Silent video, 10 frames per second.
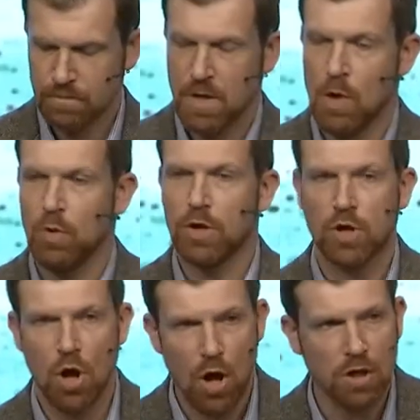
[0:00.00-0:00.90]
And we are
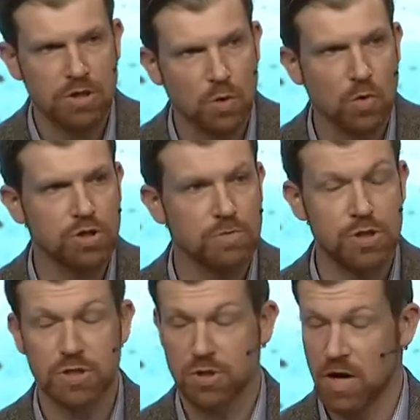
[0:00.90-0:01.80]
called to worship
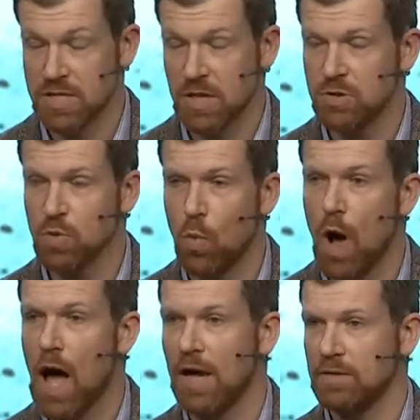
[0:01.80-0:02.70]
Jesus Christ. And here's
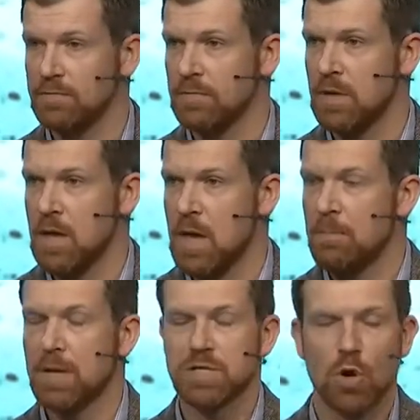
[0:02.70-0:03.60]
why
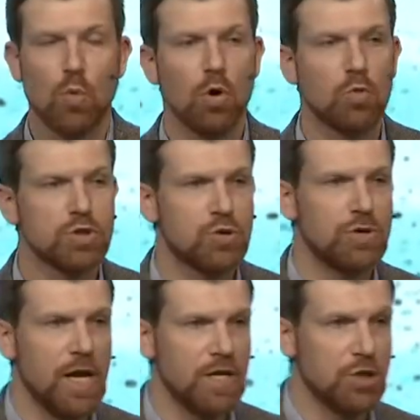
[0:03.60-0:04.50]
because our world was
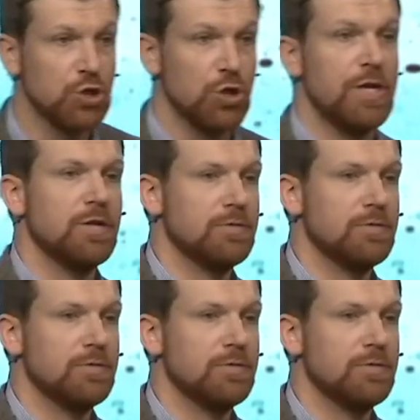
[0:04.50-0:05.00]
created good.